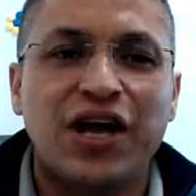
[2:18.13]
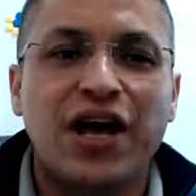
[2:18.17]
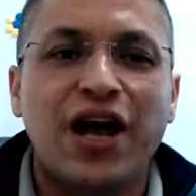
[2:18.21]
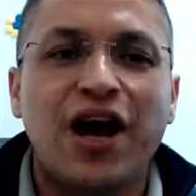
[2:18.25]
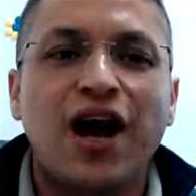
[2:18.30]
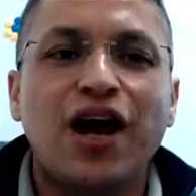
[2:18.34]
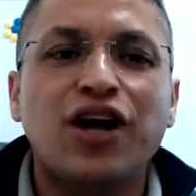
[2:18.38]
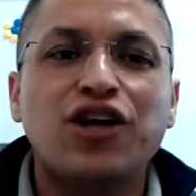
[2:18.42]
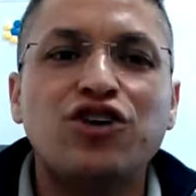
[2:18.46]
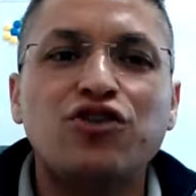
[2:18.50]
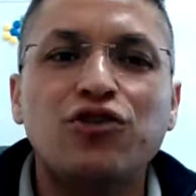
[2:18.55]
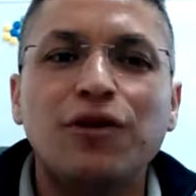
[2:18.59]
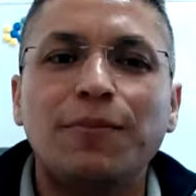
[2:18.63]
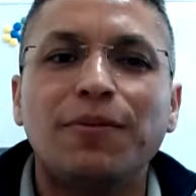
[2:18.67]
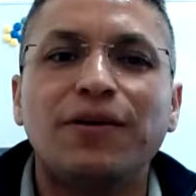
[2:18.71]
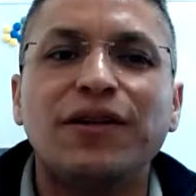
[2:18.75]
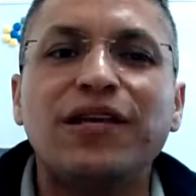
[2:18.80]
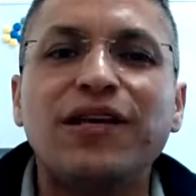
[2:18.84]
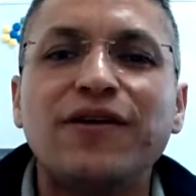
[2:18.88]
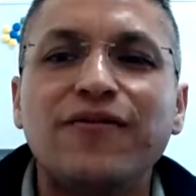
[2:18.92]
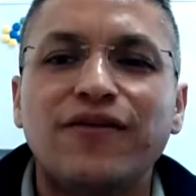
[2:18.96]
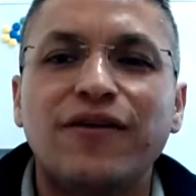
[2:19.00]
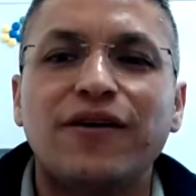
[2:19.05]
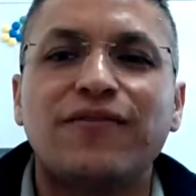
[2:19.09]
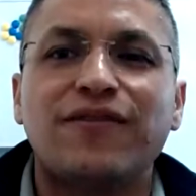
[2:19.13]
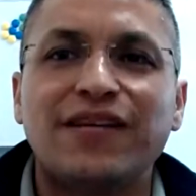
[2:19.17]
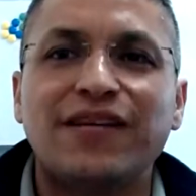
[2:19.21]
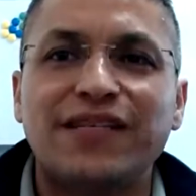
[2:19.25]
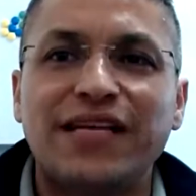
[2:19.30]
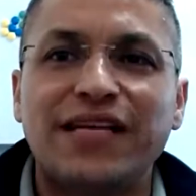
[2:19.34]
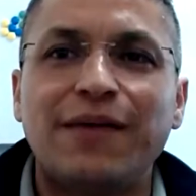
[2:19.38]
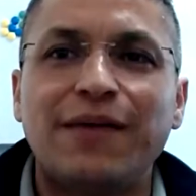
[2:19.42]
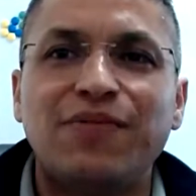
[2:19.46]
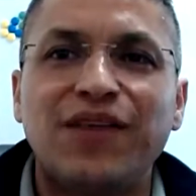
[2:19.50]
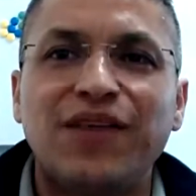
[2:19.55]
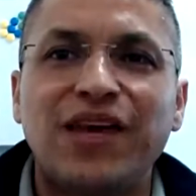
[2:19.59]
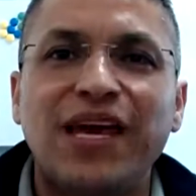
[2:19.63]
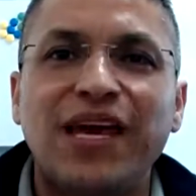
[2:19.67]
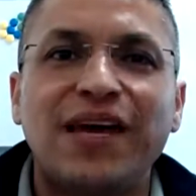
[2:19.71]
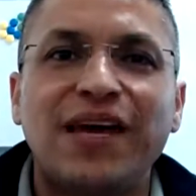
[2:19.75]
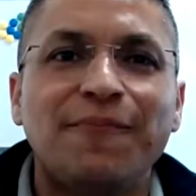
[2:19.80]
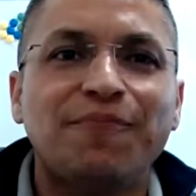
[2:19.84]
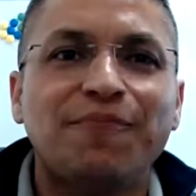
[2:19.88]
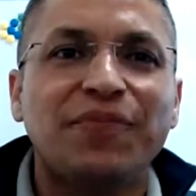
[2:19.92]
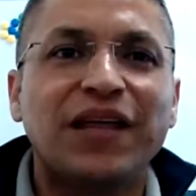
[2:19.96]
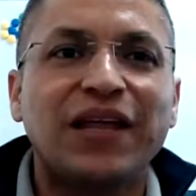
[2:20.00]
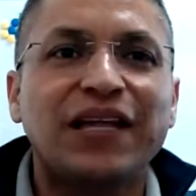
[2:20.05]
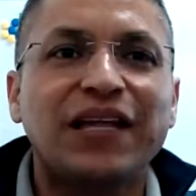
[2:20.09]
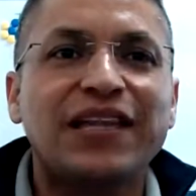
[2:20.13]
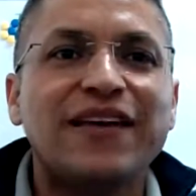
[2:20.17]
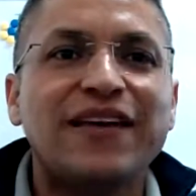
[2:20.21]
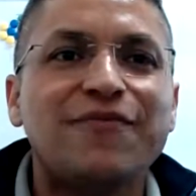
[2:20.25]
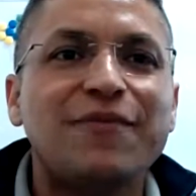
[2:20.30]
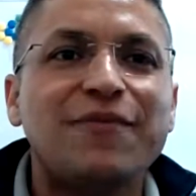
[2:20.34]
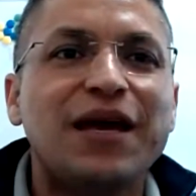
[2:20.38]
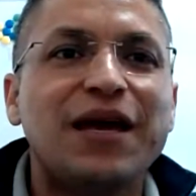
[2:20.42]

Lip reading: Are you a believer of the same thing? Leave me a